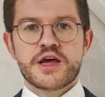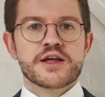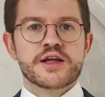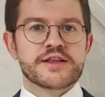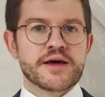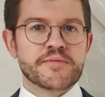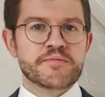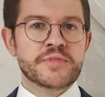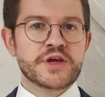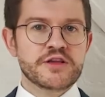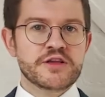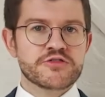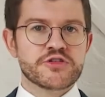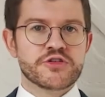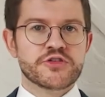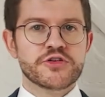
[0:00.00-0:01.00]
That
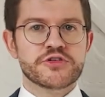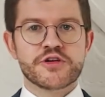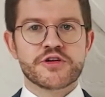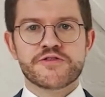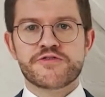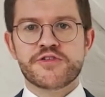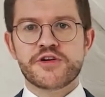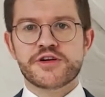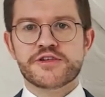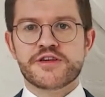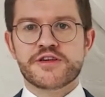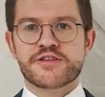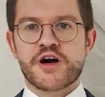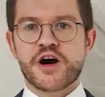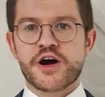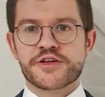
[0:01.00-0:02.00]
means the neutron flux
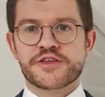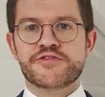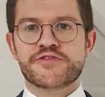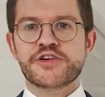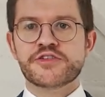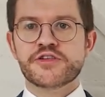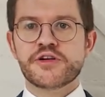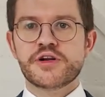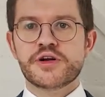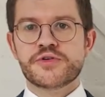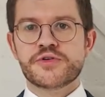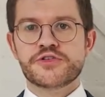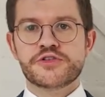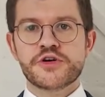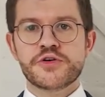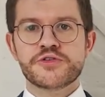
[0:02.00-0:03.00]
is artificially
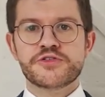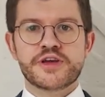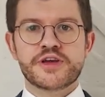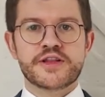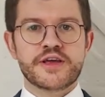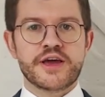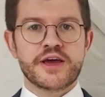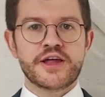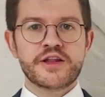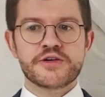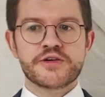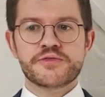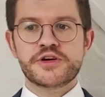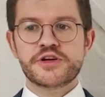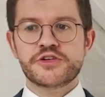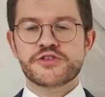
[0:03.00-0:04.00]
reduced in the inner
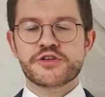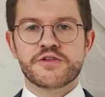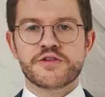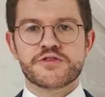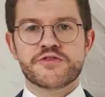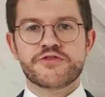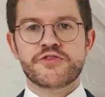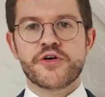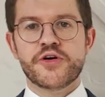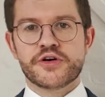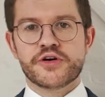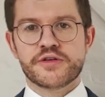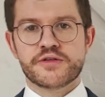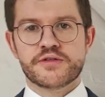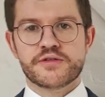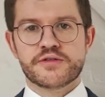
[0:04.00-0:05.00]
region of the foil.
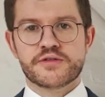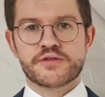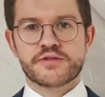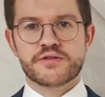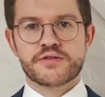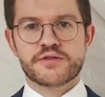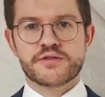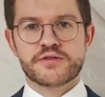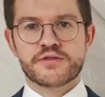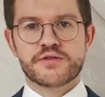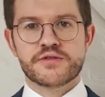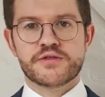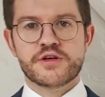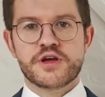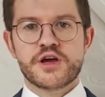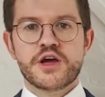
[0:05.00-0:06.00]

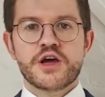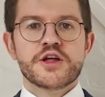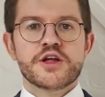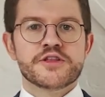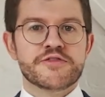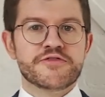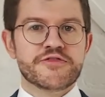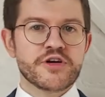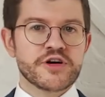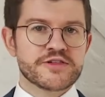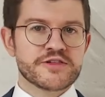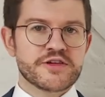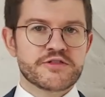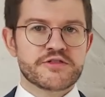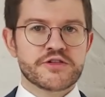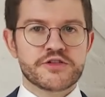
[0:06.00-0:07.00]
The flux
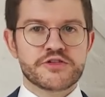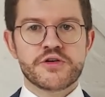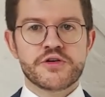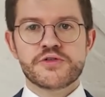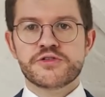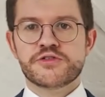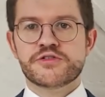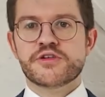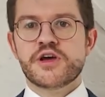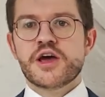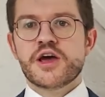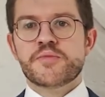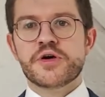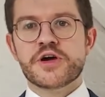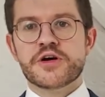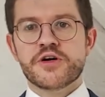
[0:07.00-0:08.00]
is reduced
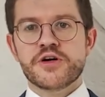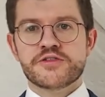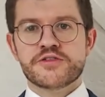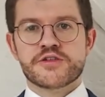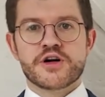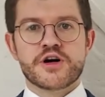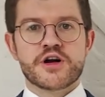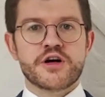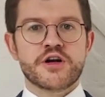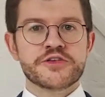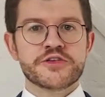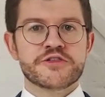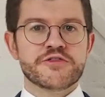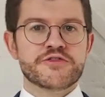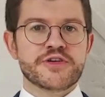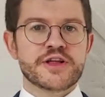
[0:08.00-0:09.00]
because there are lots of